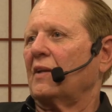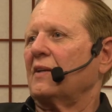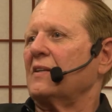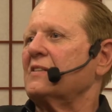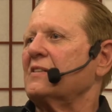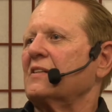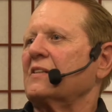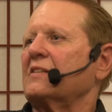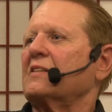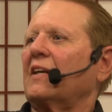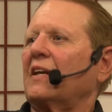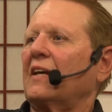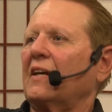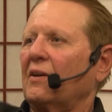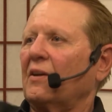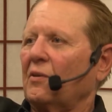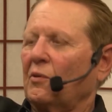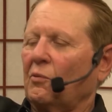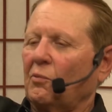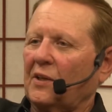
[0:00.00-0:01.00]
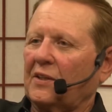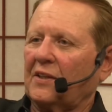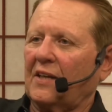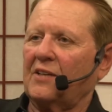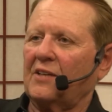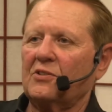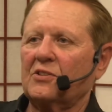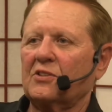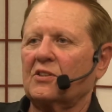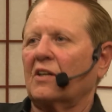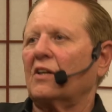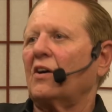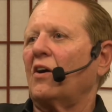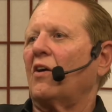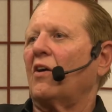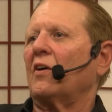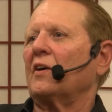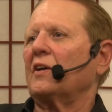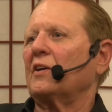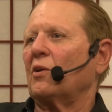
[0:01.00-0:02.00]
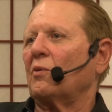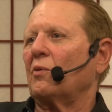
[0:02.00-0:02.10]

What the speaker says: this is like what they used to call,